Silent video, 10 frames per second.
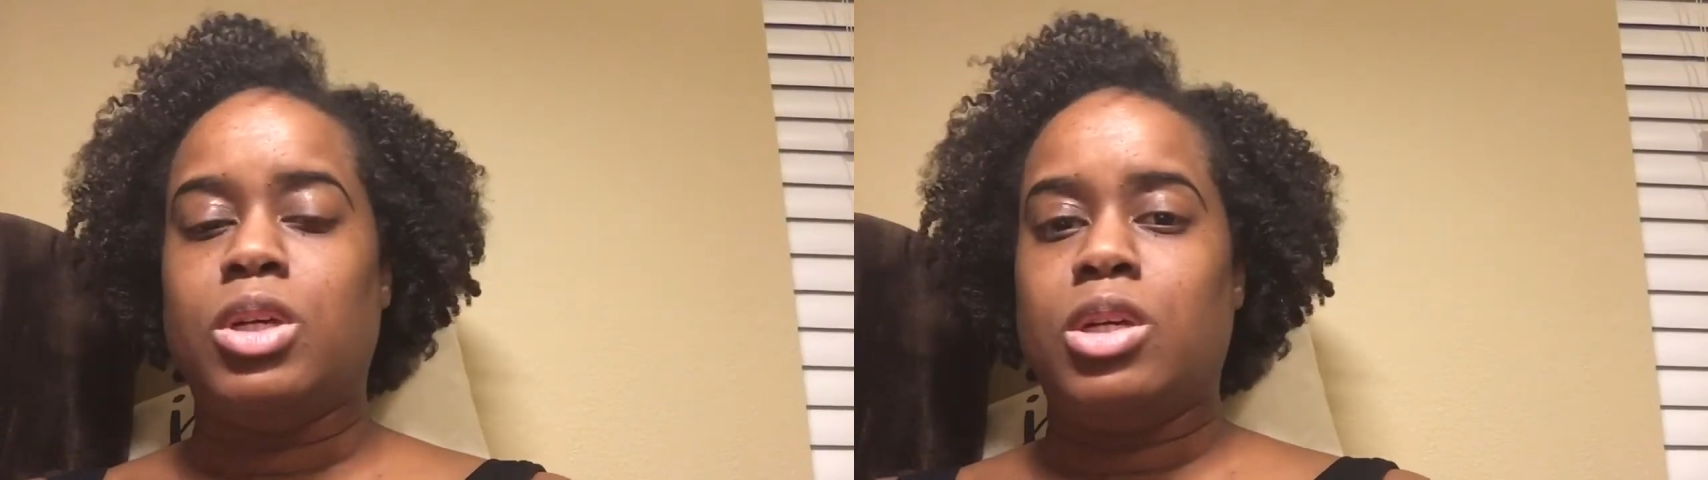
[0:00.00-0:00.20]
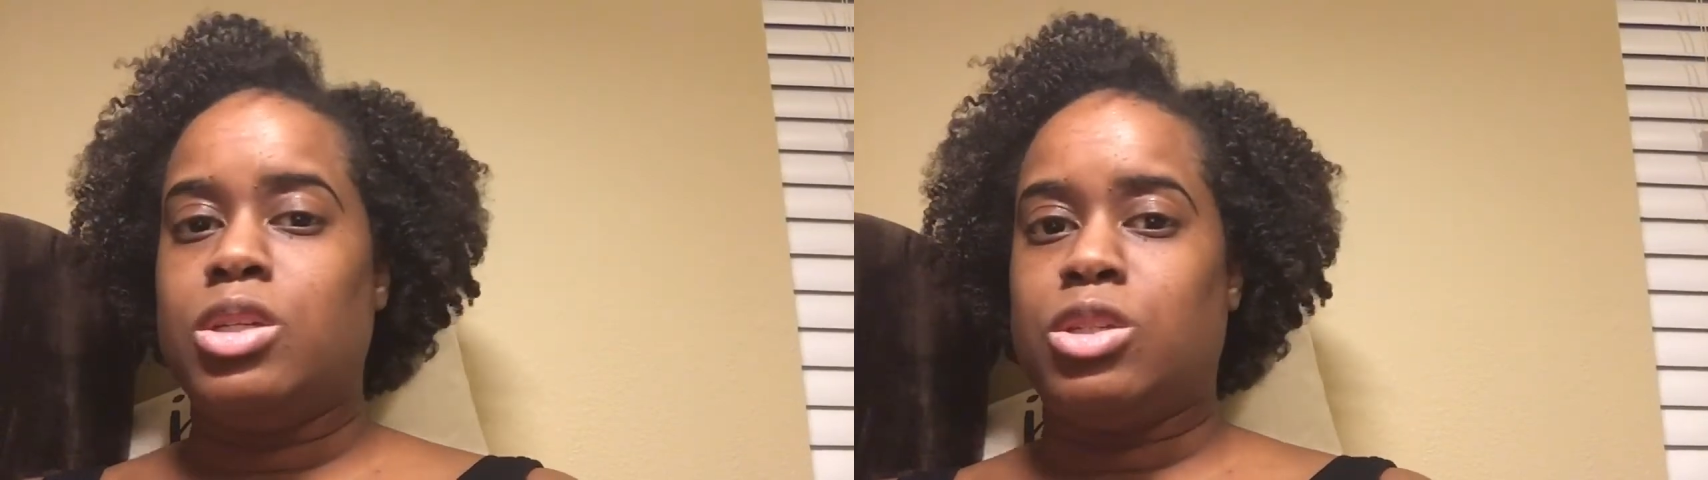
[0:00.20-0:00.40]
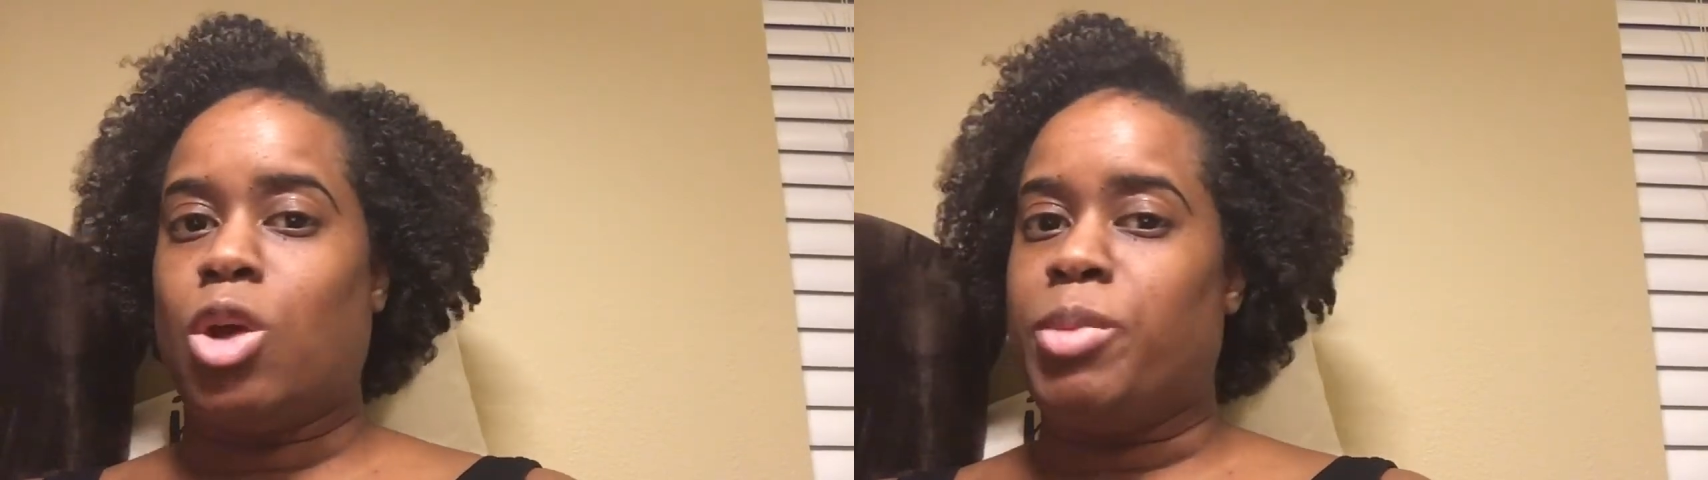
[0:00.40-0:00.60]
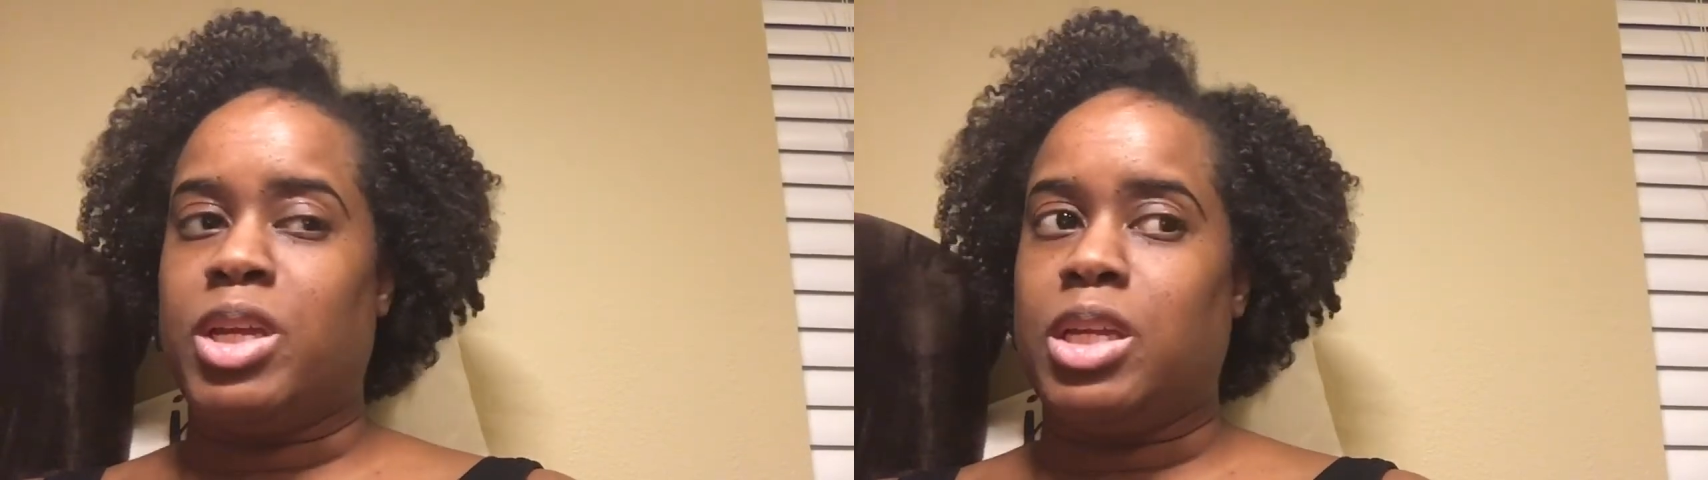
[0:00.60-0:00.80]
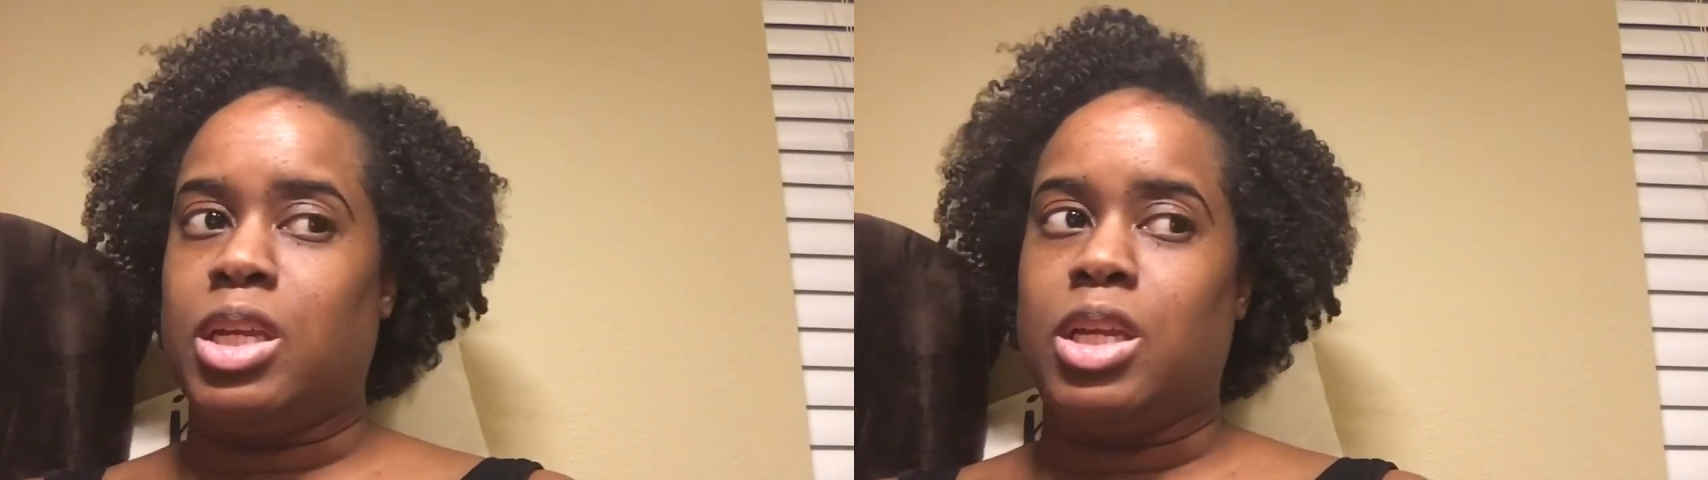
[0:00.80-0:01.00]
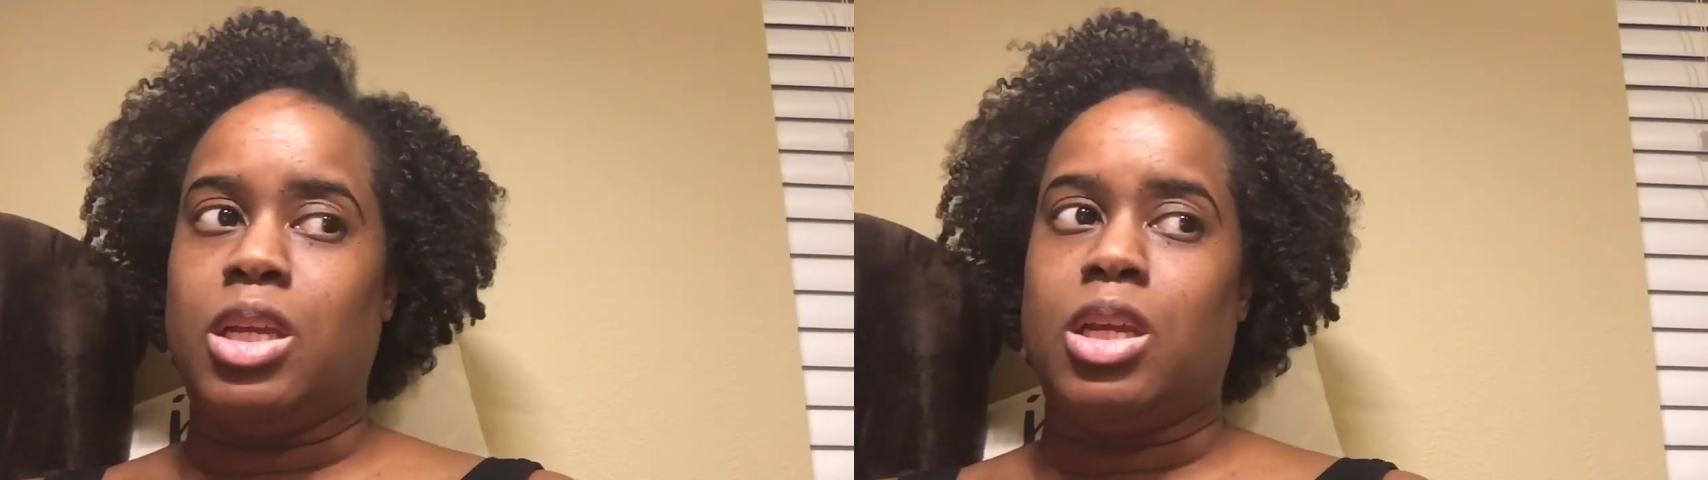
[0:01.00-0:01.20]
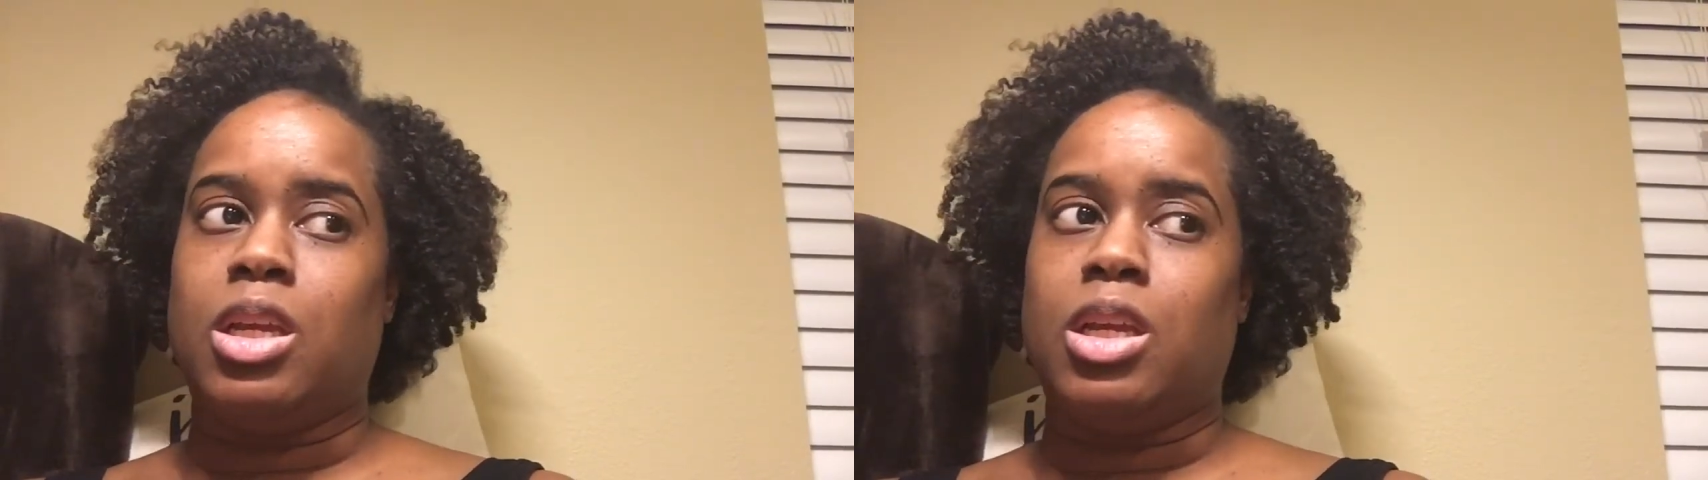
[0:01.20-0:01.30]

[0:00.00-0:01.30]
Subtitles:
so many